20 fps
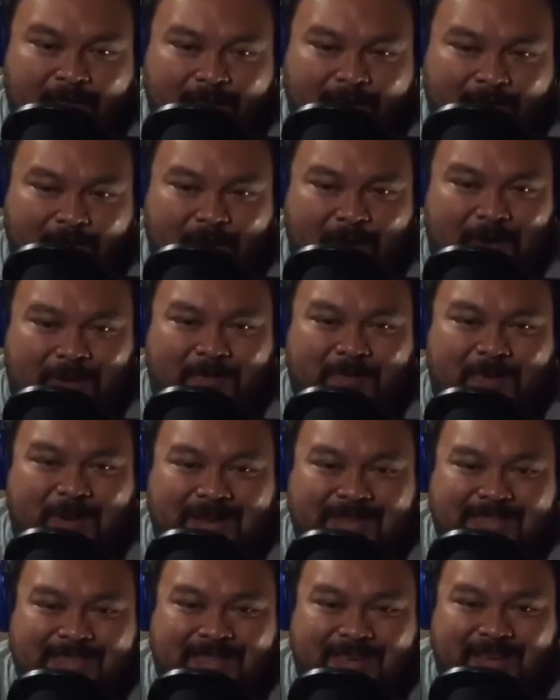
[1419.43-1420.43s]
going,
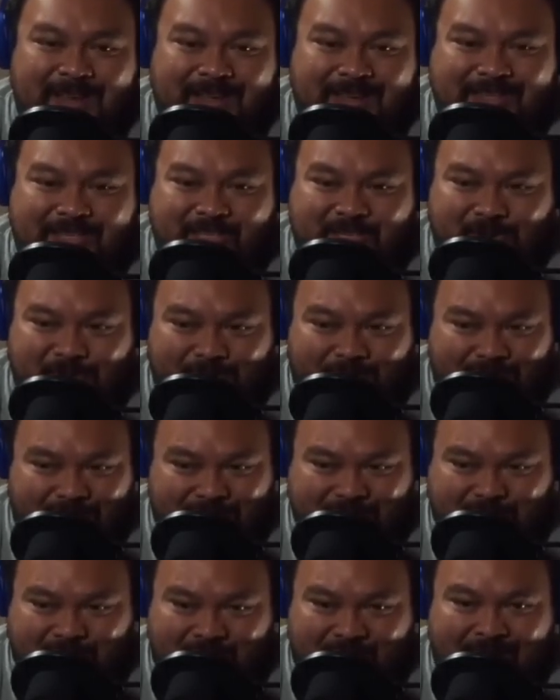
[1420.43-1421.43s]
when's the next shoe gonna
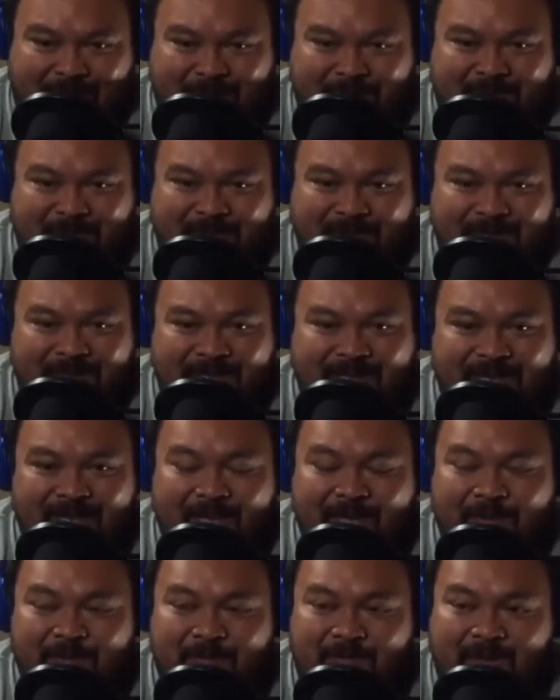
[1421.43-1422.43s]
drop? Right.
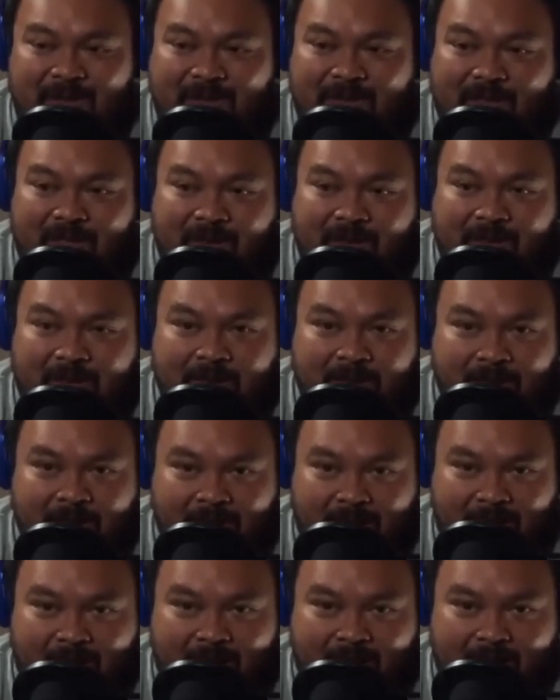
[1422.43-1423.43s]
But like
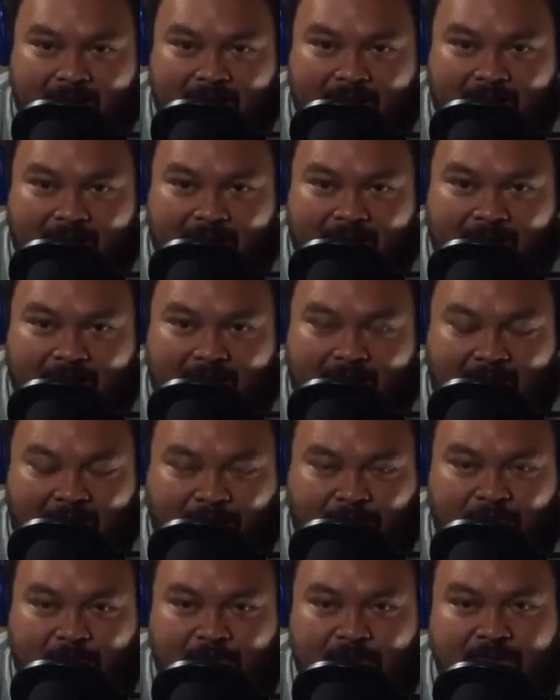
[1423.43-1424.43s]

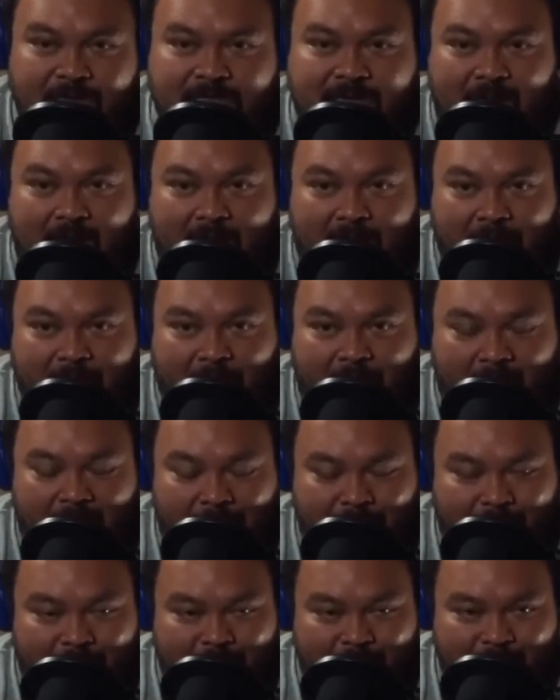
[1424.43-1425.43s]
after this, I
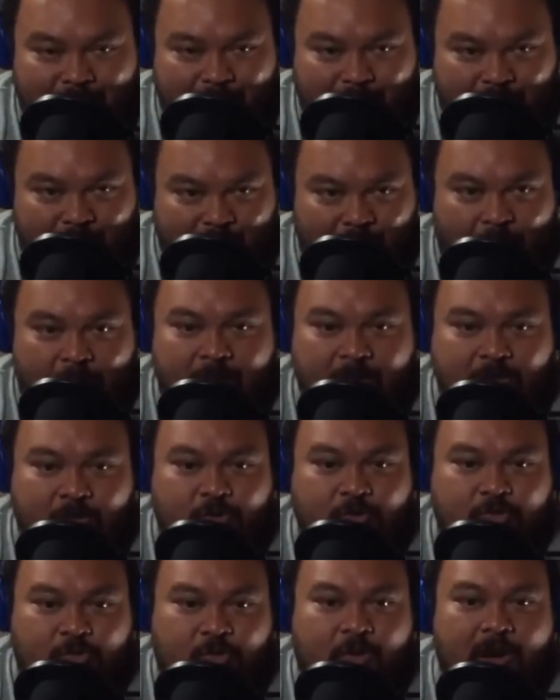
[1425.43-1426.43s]
I'm going
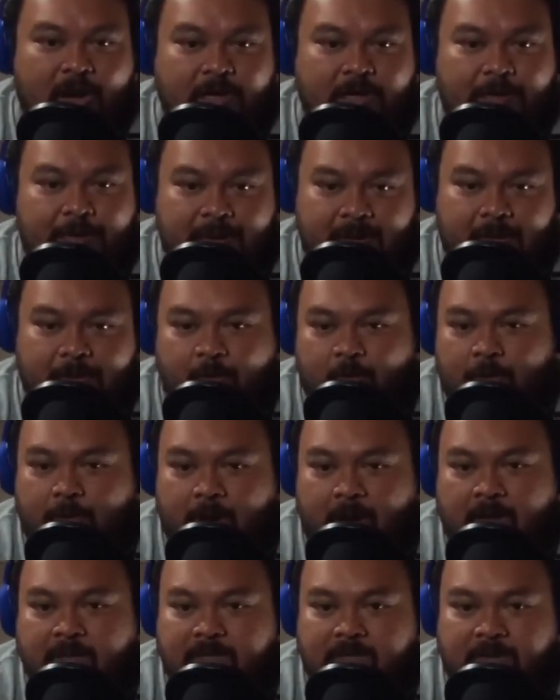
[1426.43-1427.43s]
to try to be more
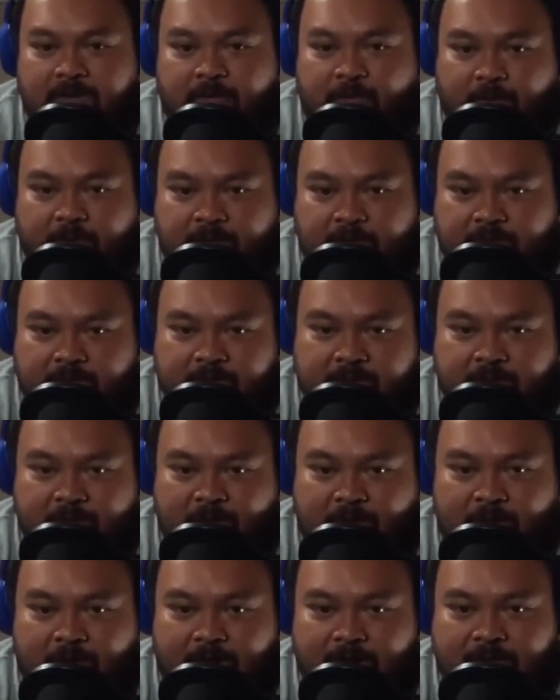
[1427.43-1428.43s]
positive with the
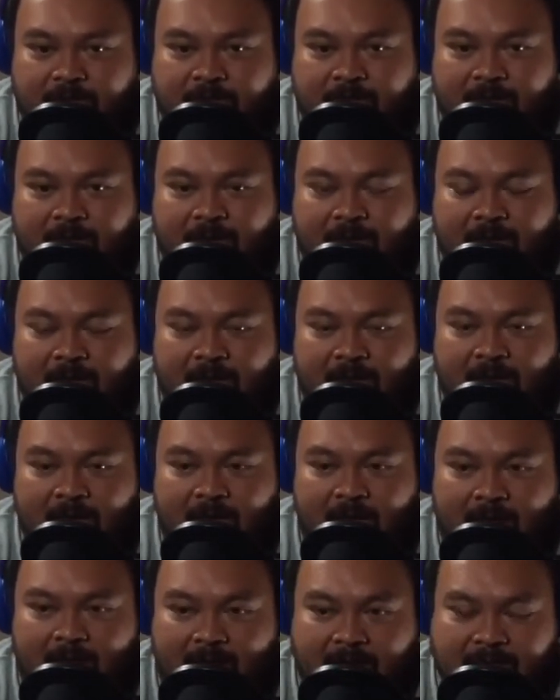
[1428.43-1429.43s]
series. Yeah.
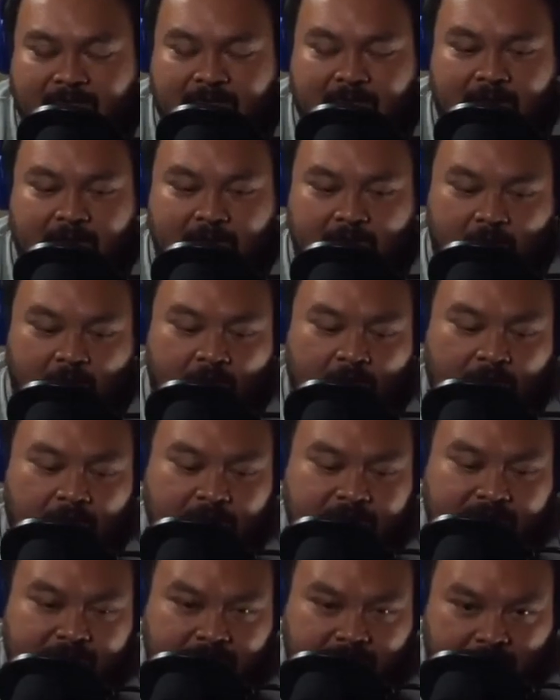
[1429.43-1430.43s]
And say, you know what?
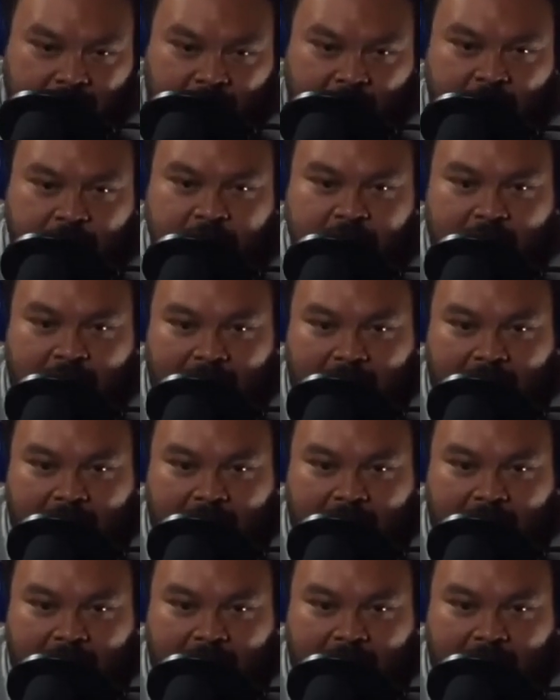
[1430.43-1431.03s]
Let's give it a shot.